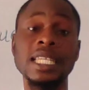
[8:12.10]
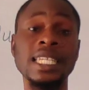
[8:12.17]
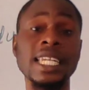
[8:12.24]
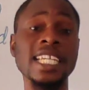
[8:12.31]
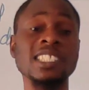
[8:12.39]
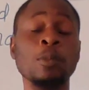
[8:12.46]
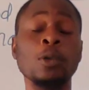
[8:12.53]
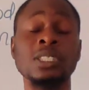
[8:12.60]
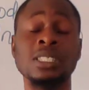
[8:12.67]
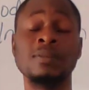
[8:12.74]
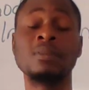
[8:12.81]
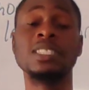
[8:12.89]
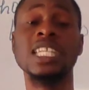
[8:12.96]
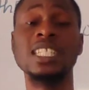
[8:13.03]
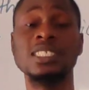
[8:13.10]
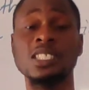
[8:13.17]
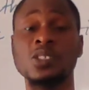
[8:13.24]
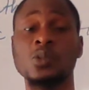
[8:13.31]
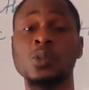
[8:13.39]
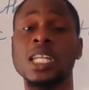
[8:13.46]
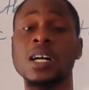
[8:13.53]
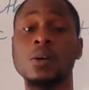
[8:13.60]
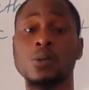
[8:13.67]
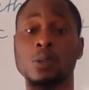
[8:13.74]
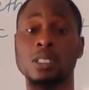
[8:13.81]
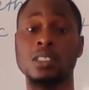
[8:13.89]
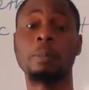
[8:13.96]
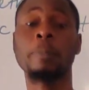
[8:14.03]
net positive charges will
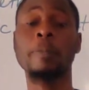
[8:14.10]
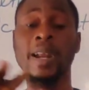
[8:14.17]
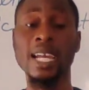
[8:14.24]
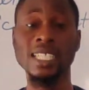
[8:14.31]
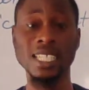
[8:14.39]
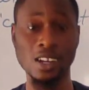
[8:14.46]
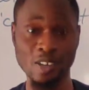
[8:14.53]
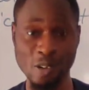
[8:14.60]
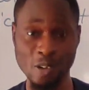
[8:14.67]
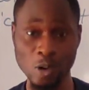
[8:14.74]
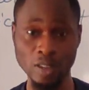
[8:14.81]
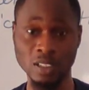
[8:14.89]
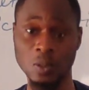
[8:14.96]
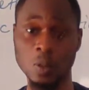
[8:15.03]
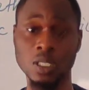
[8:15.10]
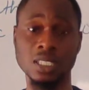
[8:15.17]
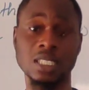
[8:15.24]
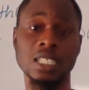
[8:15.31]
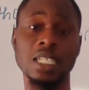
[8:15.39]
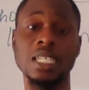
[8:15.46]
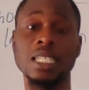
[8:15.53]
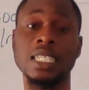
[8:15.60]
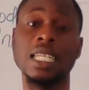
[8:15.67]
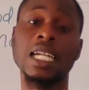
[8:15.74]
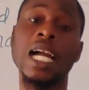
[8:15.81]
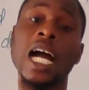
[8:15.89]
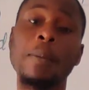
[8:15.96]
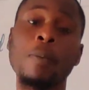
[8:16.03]
now spread across the what? The
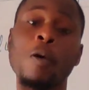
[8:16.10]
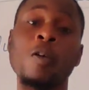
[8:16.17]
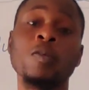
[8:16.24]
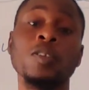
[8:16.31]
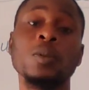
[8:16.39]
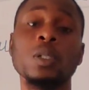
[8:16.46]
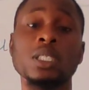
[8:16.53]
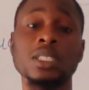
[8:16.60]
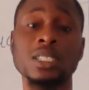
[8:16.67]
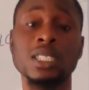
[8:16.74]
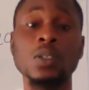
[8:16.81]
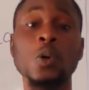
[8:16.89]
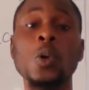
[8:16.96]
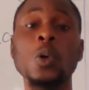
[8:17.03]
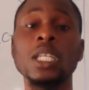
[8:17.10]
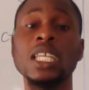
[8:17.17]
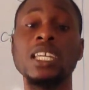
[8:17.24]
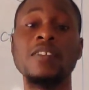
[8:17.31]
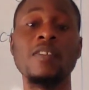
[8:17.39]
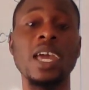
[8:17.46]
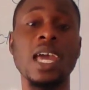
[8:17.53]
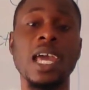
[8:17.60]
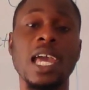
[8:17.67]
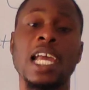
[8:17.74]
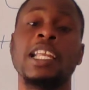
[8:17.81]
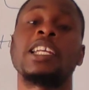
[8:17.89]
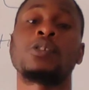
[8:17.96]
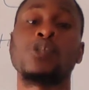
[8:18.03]
cap of the what? The gold leaf
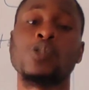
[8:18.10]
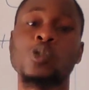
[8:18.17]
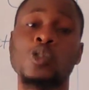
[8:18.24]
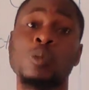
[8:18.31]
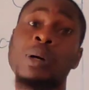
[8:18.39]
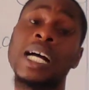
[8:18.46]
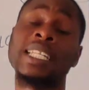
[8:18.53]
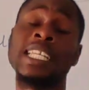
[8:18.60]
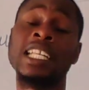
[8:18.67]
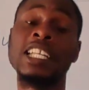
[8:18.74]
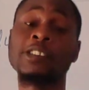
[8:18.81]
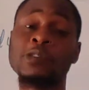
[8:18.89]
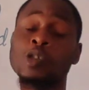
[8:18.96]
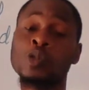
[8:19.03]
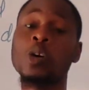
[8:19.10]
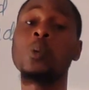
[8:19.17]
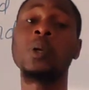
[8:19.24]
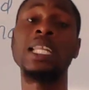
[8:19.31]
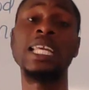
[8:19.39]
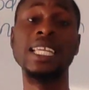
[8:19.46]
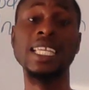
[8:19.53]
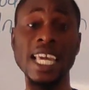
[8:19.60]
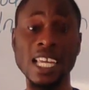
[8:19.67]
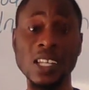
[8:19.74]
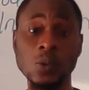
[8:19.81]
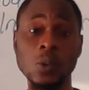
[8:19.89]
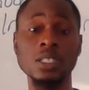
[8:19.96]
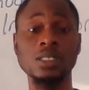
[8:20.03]
electroscope. And the electroscope will
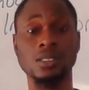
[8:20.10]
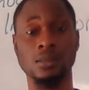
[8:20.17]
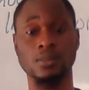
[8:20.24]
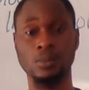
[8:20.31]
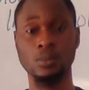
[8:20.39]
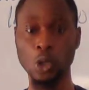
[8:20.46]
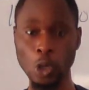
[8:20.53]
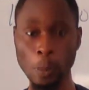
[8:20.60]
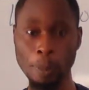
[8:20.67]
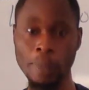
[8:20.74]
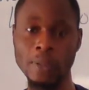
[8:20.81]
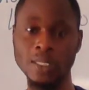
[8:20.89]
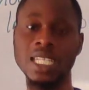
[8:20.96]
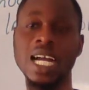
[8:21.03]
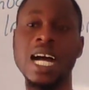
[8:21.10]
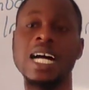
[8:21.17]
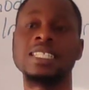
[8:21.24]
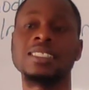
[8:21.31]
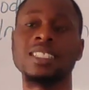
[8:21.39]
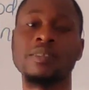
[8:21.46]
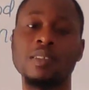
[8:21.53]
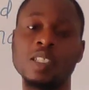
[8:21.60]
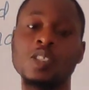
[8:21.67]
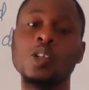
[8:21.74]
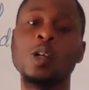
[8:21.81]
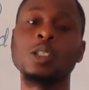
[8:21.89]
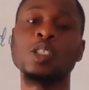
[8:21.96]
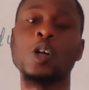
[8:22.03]
again what? Open as a
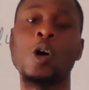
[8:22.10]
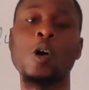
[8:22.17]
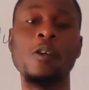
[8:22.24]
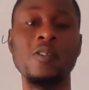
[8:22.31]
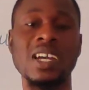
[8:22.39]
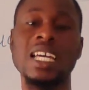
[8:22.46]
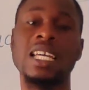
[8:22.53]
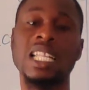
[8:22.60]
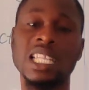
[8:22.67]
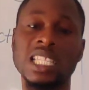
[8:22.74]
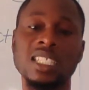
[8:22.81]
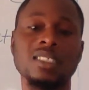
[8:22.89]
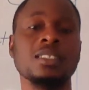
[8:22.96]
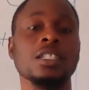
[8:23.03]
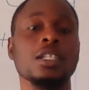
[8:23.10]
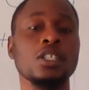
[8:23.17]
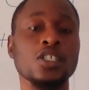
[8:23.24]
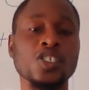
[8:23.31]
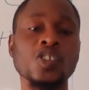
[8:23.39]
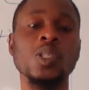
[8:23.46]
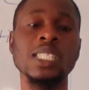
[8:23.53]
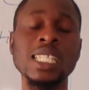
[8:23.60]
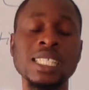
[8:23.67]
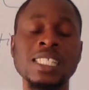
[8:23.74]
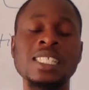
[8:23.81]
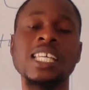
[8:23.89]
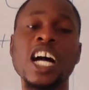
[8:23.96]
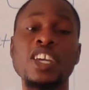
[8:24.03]
result of this. So this
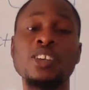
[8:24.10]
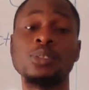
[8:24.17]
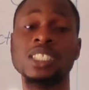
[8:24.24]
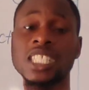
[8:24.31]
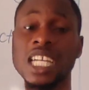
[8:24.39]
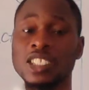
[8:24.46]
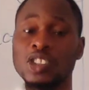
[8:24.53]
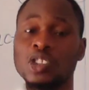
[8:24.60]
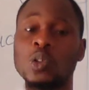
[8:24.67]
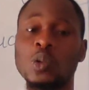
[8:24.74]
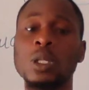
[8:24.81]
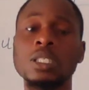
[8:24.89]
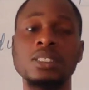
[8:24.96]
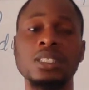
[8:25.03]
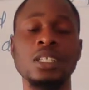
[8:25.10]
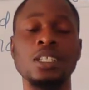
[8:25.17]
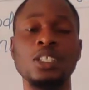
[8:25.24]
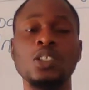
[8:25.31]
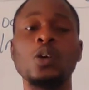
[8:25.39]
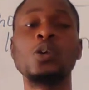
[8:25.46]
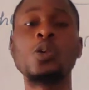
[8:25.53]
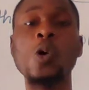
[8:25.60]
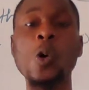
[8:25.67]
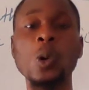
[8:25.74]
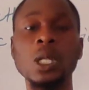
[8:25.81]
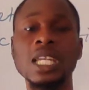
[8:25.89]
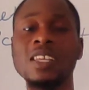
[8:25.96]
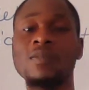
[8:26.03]
is how you charge your what? Your
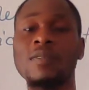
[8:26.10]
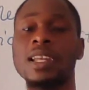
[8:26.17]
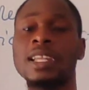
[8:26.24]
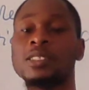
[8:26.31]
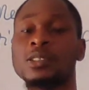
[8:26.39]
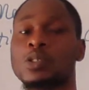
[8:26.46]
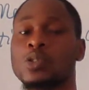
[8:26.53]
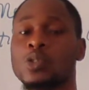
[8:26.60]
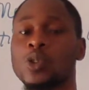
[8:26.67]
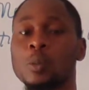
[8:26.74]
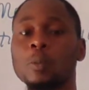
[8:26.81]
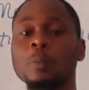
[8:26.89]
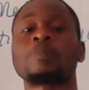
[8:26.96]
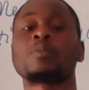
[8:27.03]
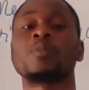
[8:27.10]
gold leaf electroscope